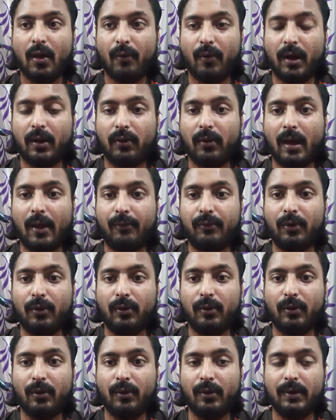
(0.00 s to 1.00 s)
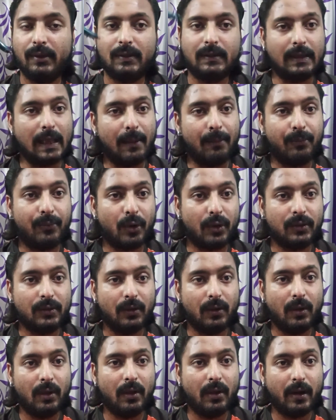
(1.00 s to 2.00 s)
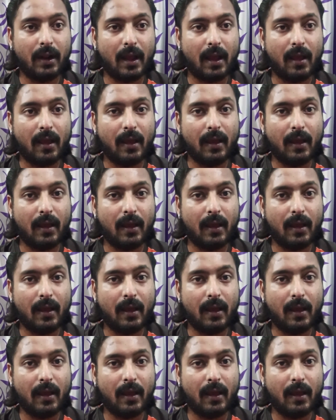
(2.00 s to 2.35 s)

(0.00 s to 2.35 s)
What you have to do is same procedure.